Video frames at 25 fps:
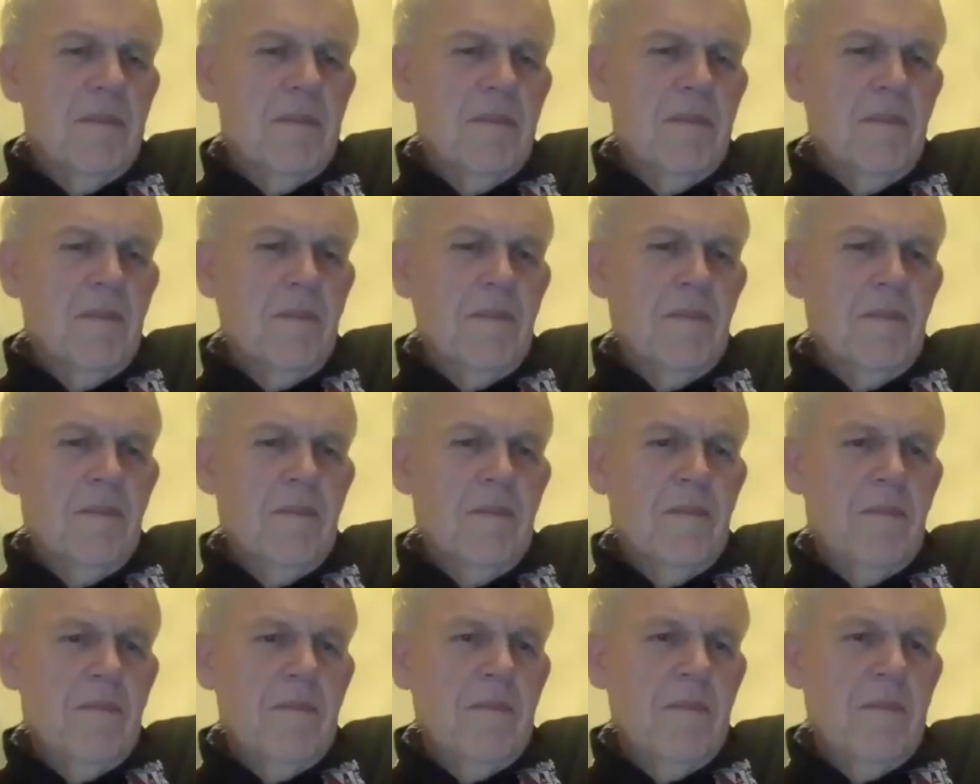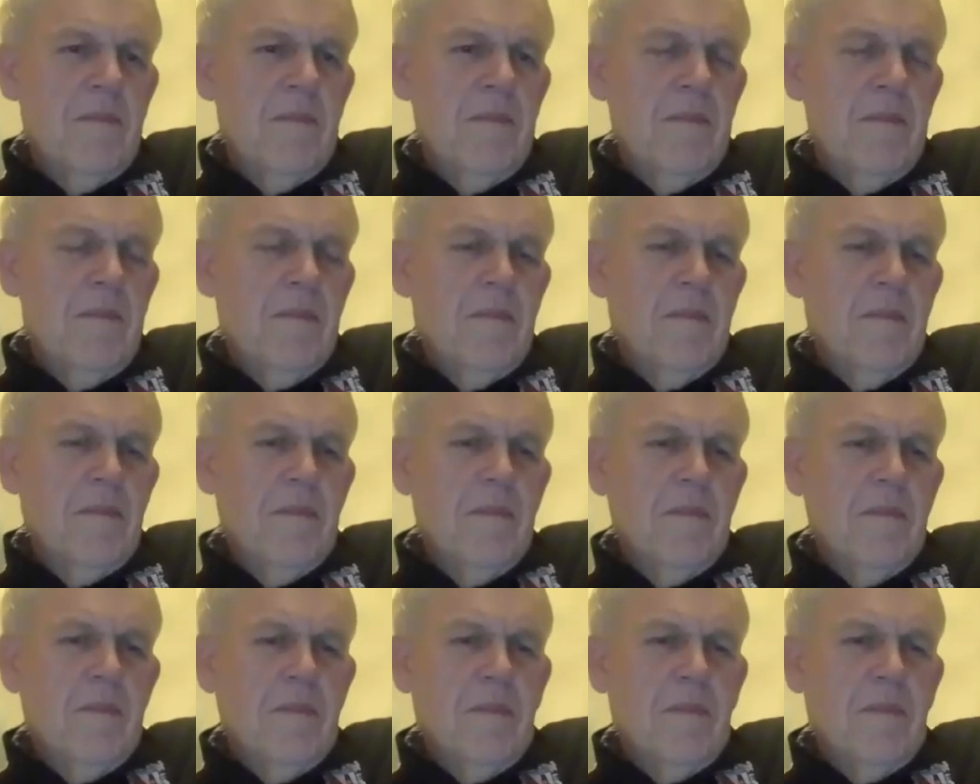
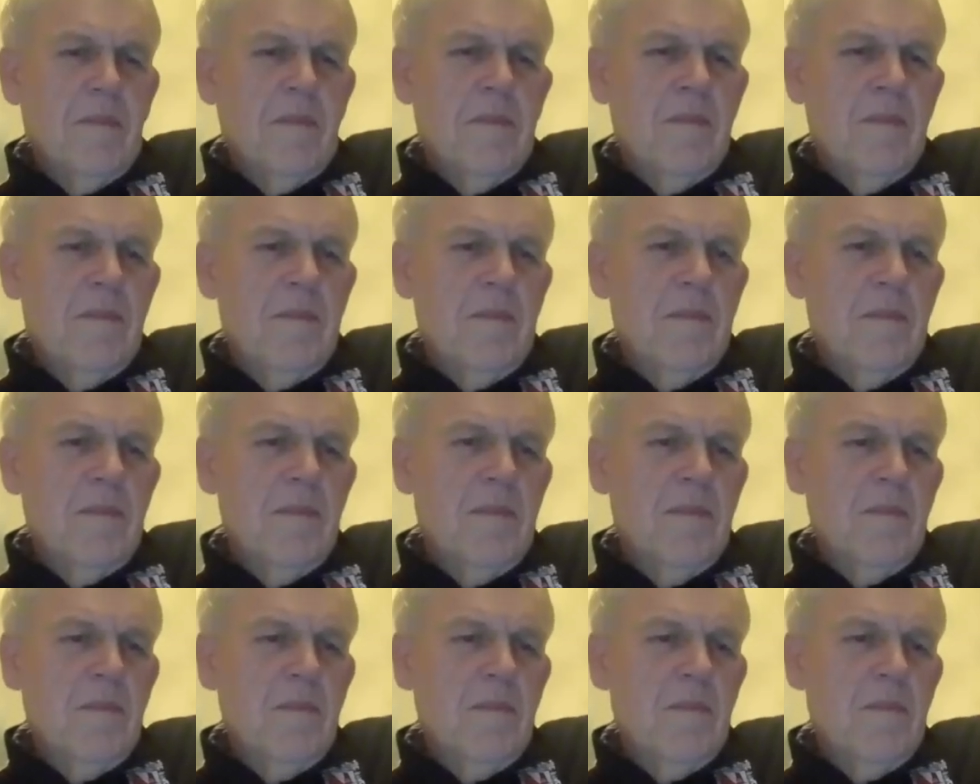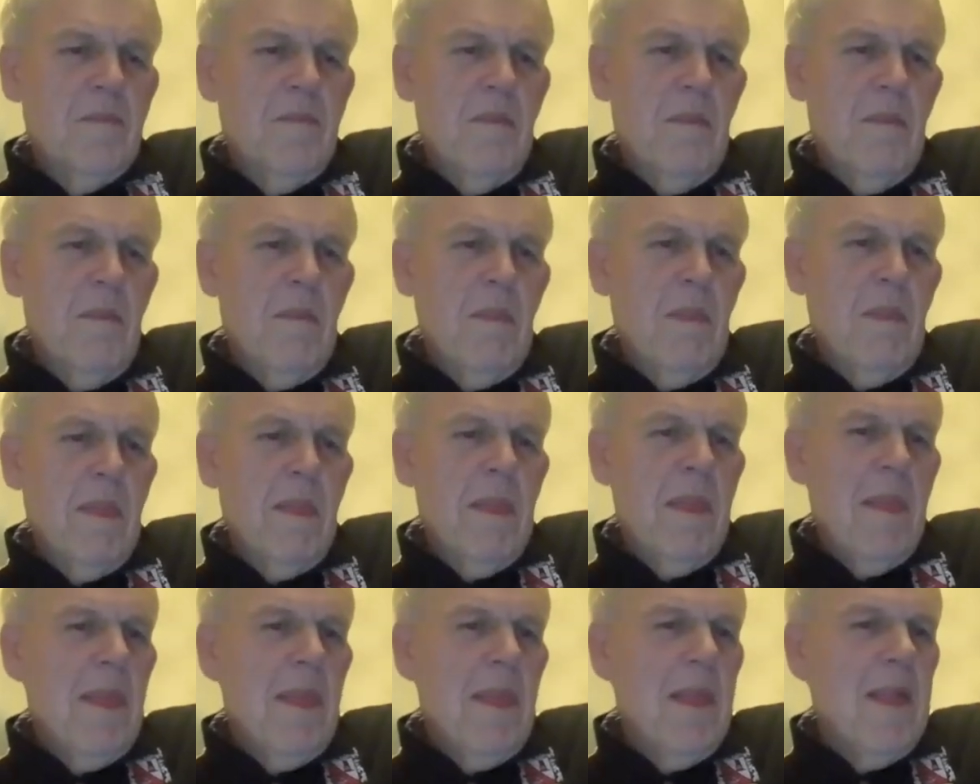
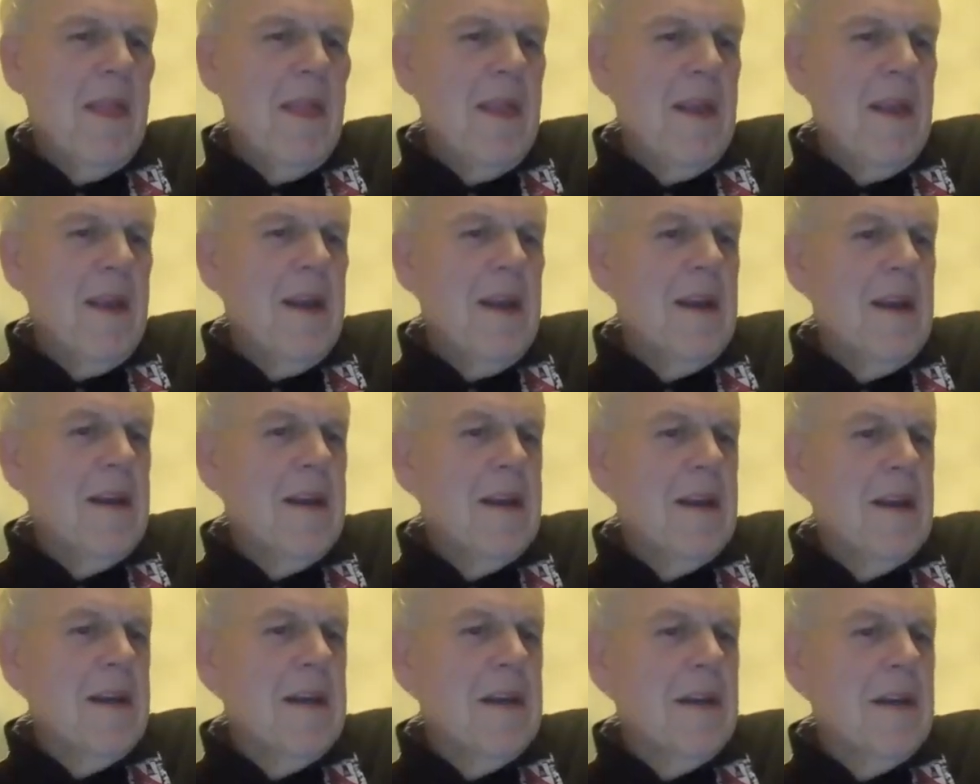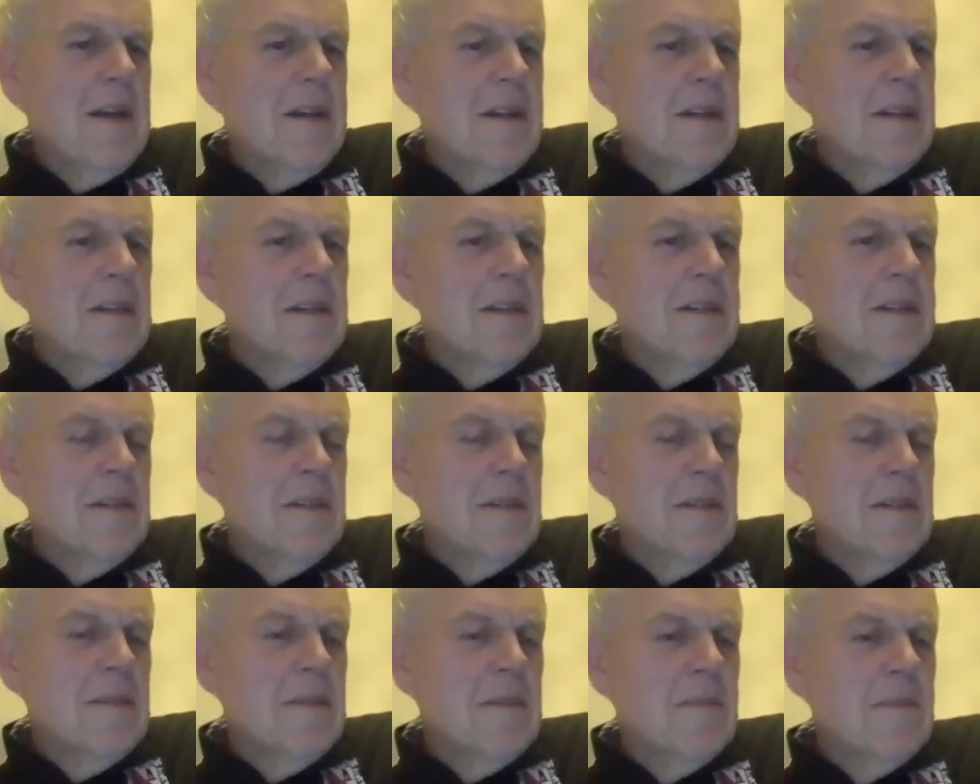
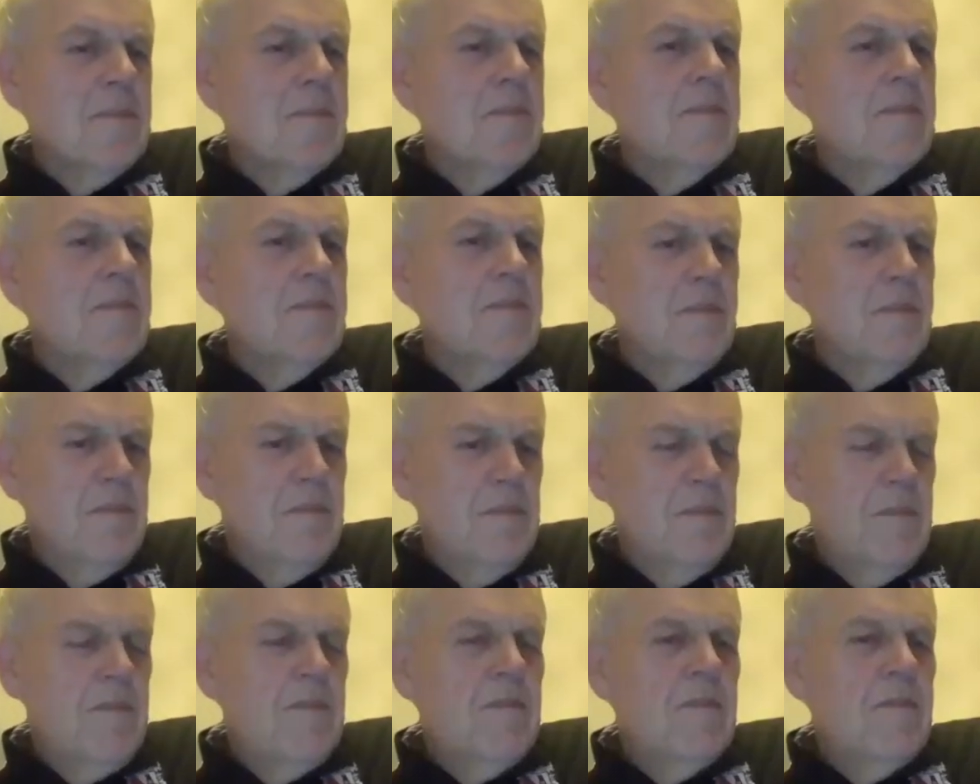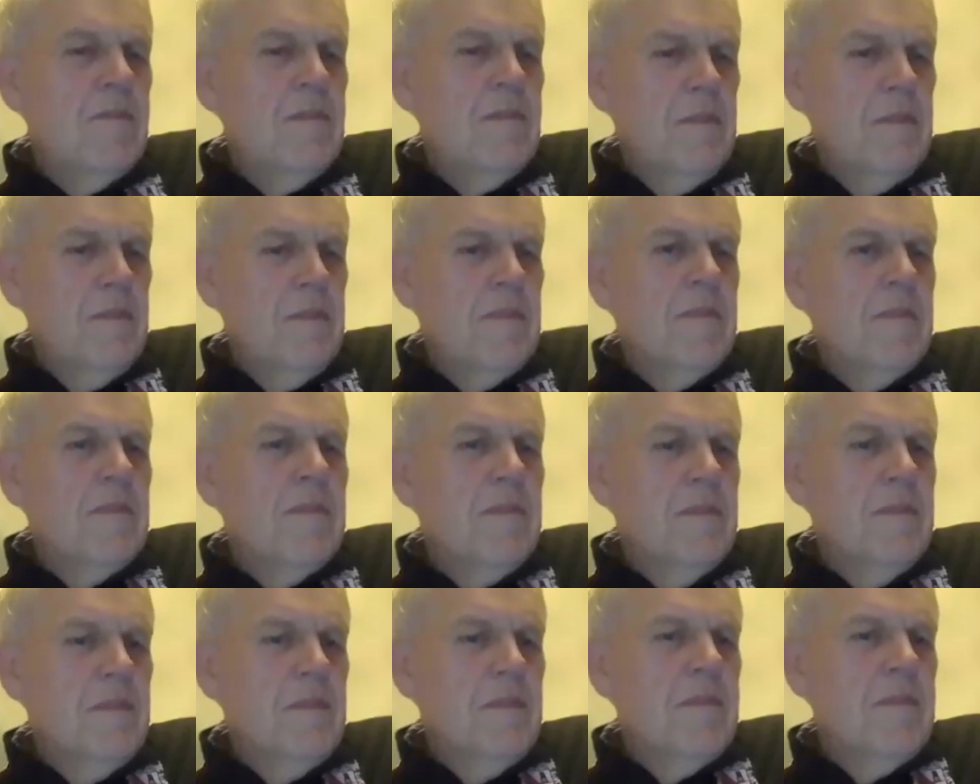
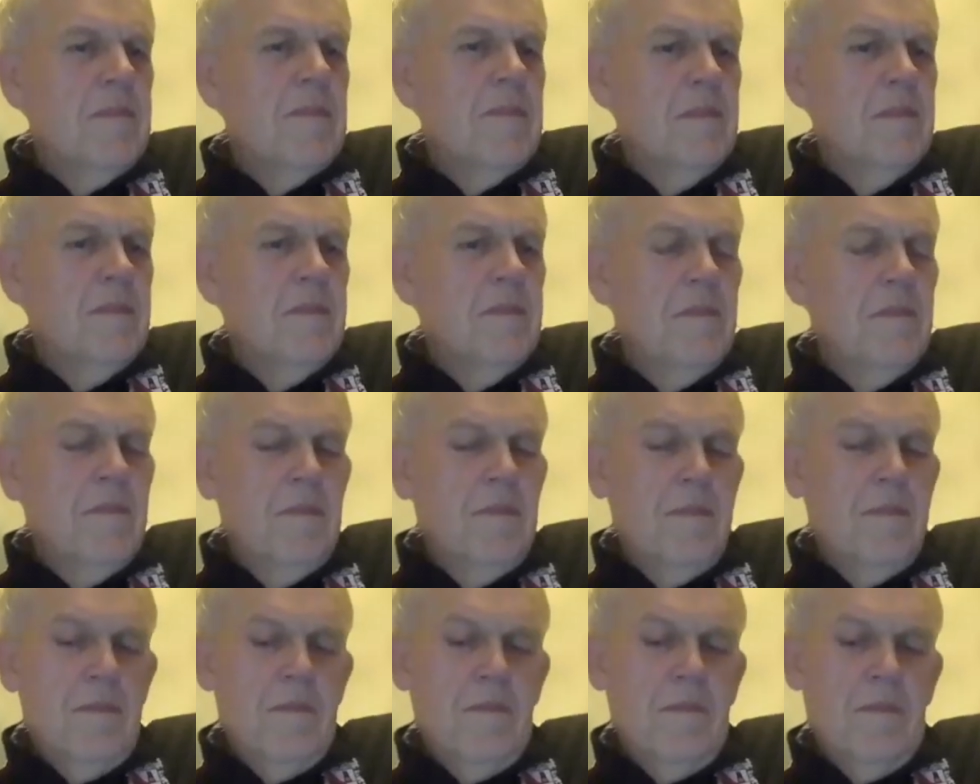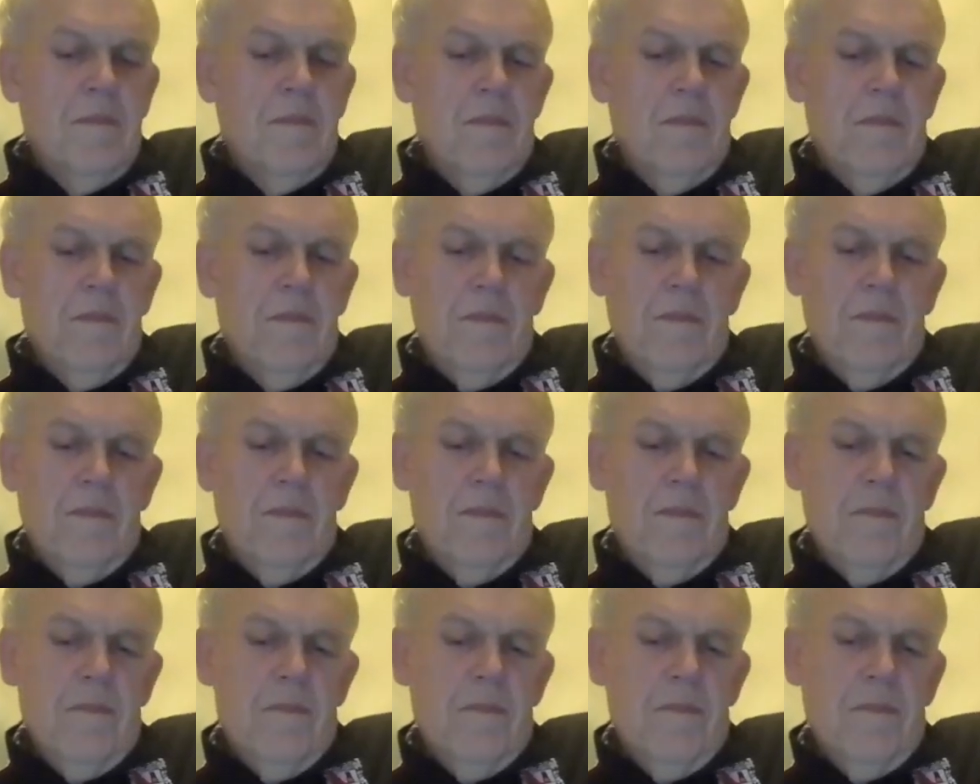[no speech]